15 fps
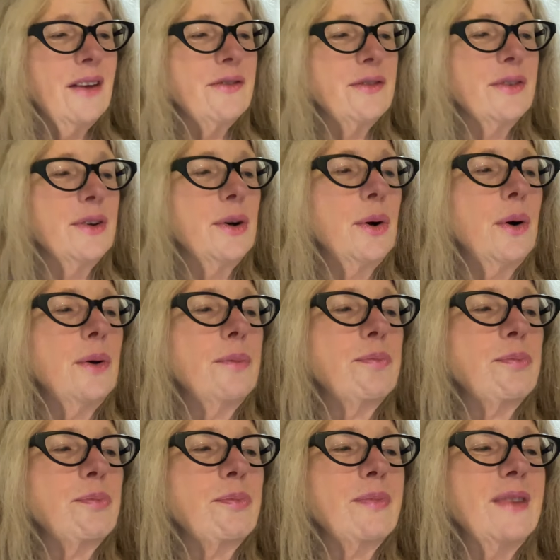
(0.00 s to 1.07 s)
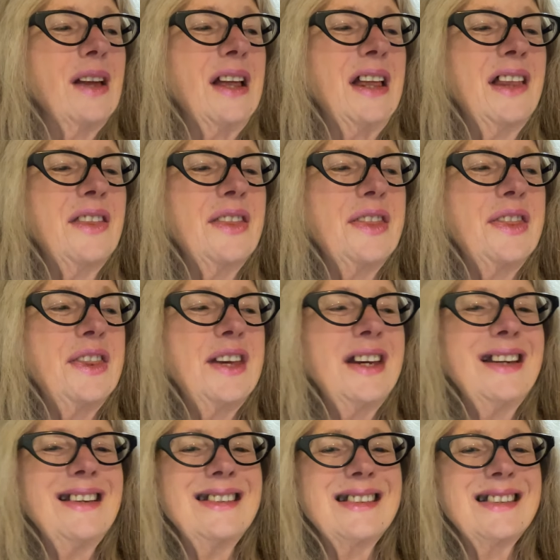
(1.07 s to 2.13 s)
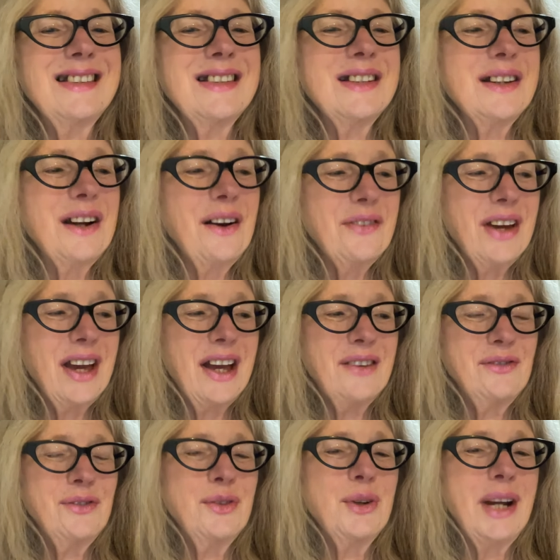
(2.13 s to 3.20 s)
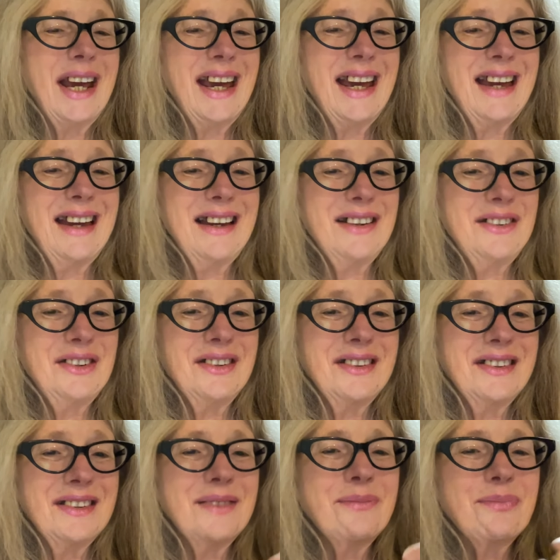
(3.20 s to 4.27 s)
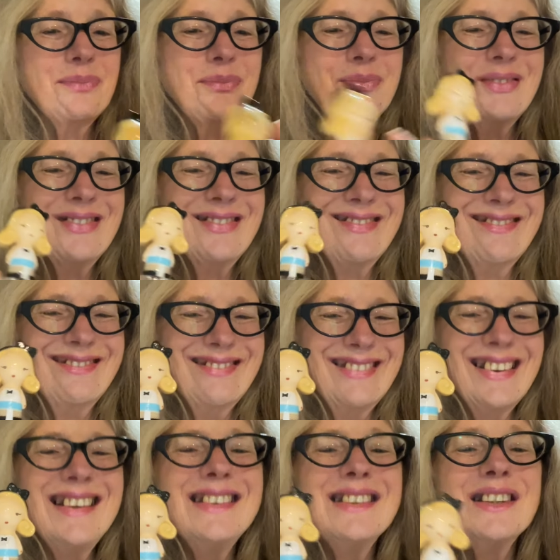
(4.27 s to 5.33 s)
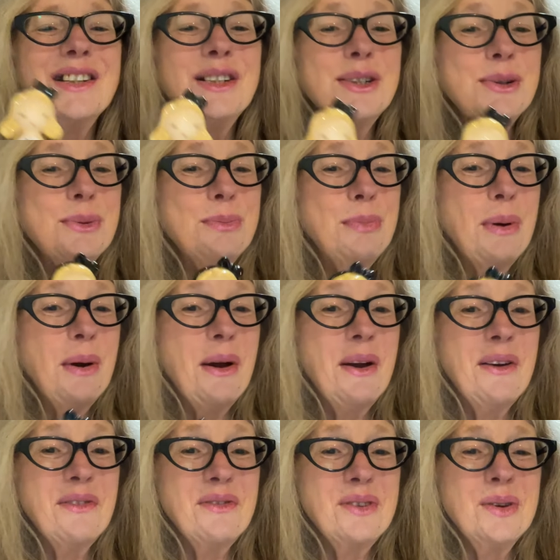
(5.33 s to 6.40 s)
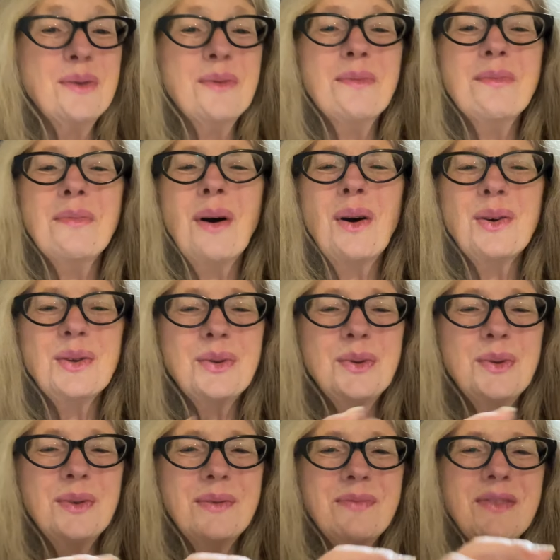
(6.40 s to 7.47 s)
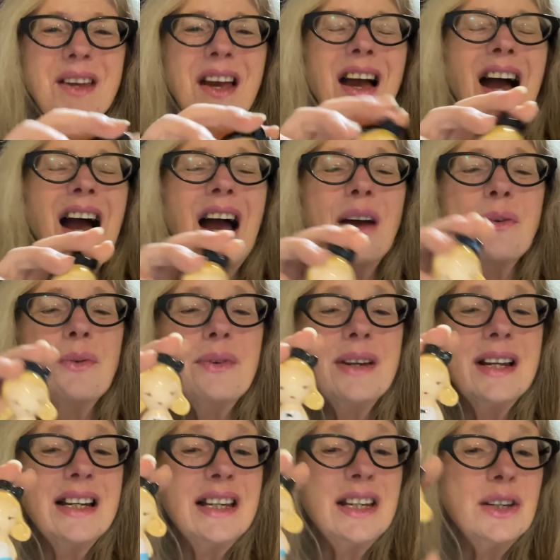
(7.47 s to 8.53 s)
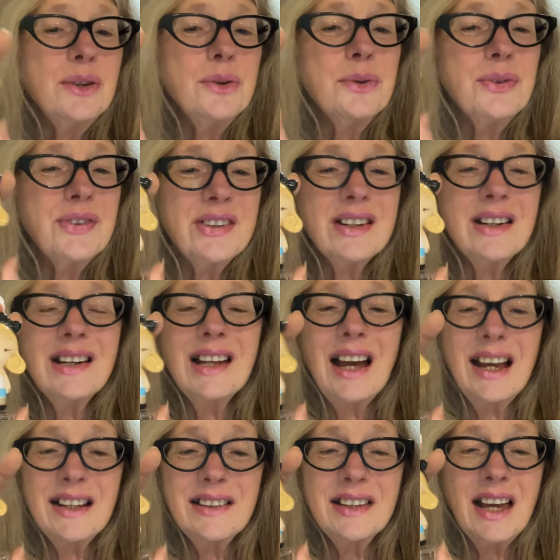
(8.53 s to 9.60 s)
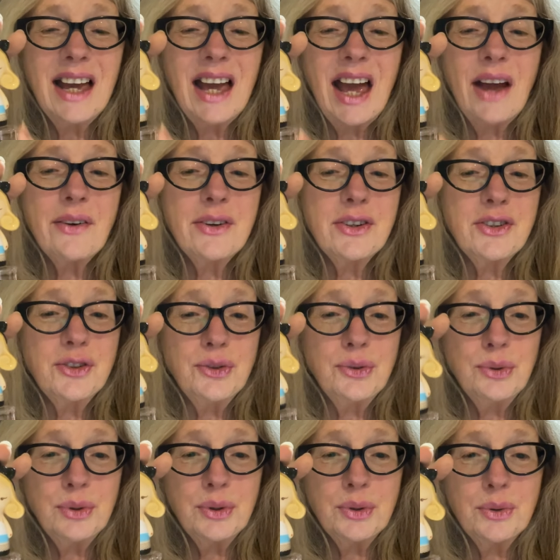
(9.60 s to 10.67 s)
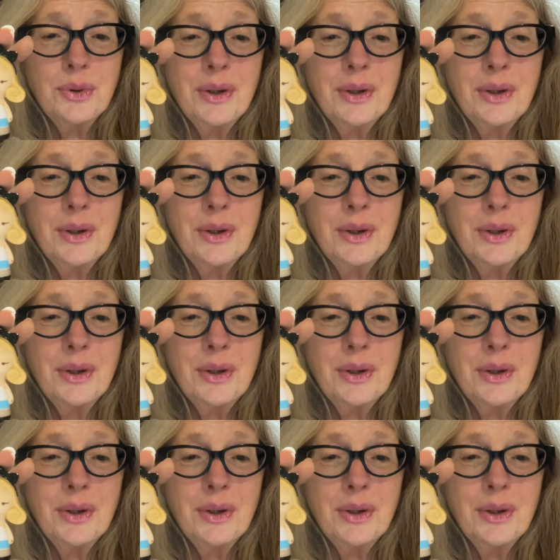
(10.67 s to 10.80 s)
I've got this that I've had for ages. It's a little perfume bottle. I really used to like the Harajuku